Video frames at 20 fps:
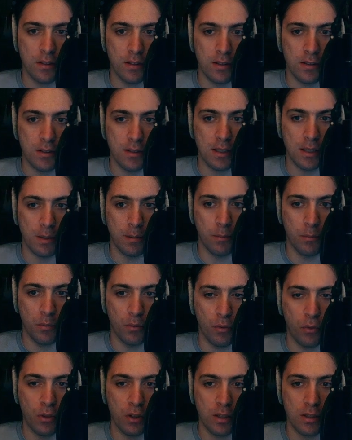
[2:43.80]
some
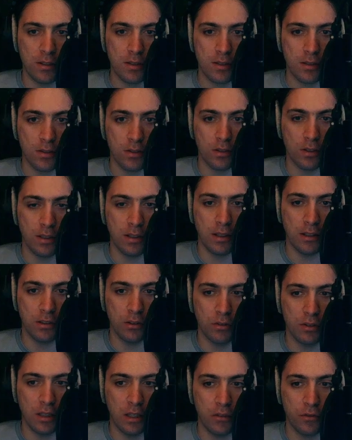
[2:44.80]
things so that I
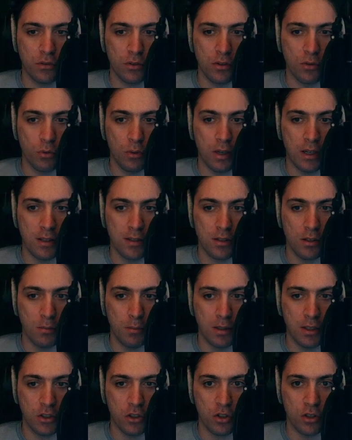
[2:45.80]
don't have to write so
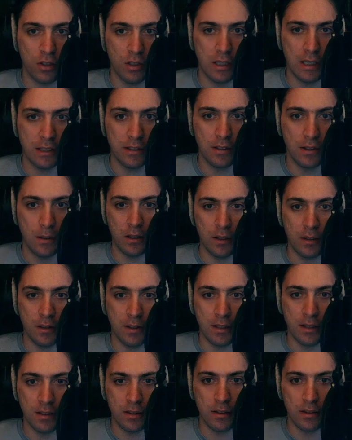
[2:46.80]
much later. And
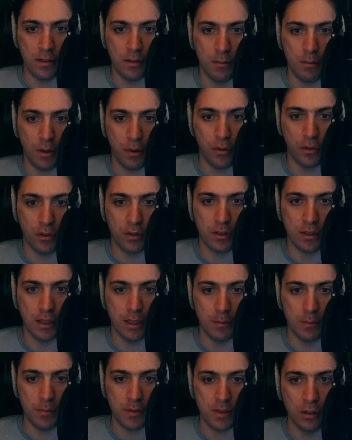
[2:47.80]
then the method
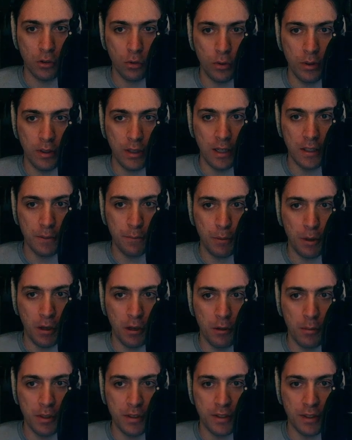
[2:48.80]
comes, create
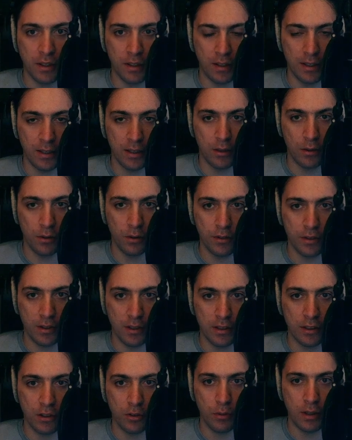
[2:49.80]
parameter layout.
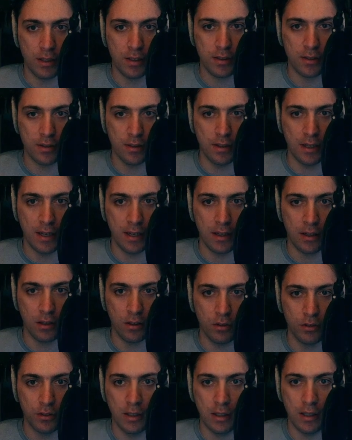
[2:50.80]
It creates the
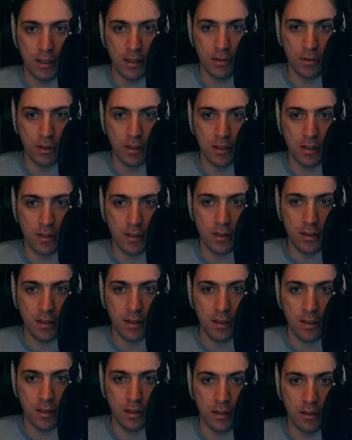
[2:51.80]
layout. As you can
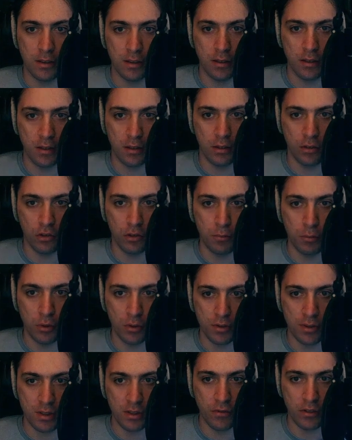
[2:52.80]
see, an
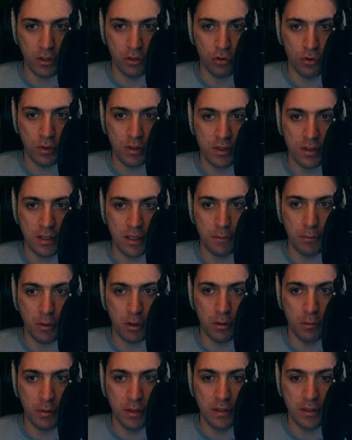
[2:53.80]
AudioProcessorValueTreeState
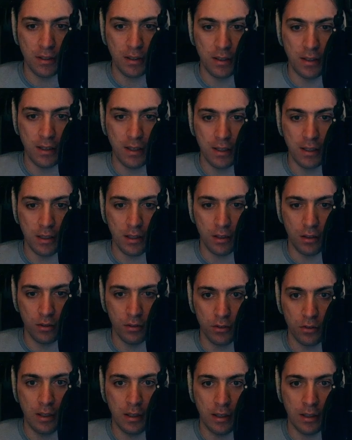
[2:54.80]
parameter
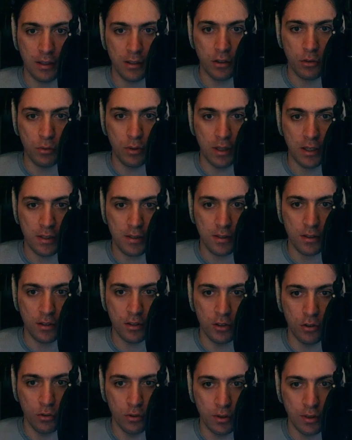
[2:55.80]
layout. It creates a
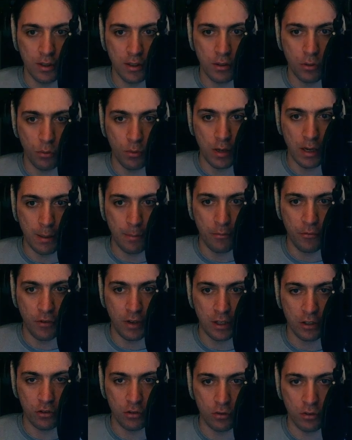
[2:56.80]
unique wrap
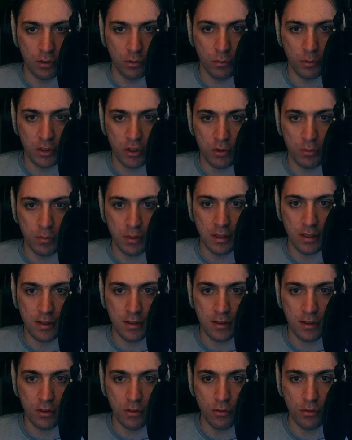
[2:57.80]
vector, which
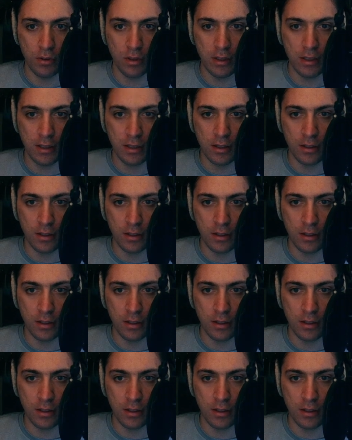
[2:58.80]
means unique